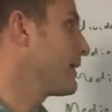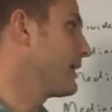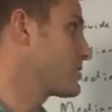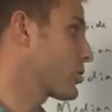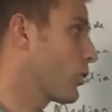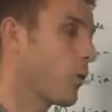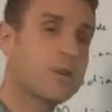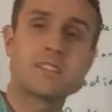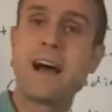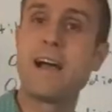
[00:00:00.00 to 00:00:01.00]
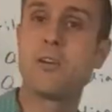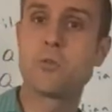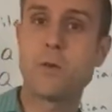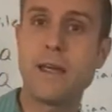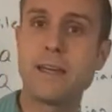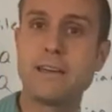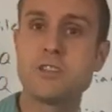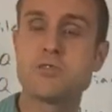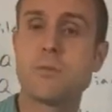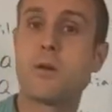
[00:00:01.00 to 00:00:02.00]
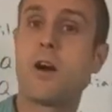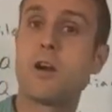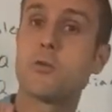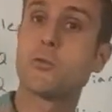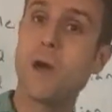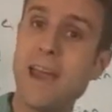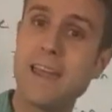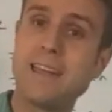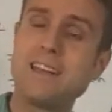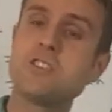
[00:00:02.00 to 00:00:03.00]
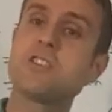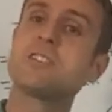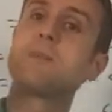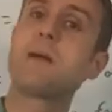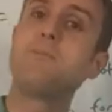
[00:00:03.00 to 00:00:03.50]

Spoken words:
Interquartile range, remember our range is my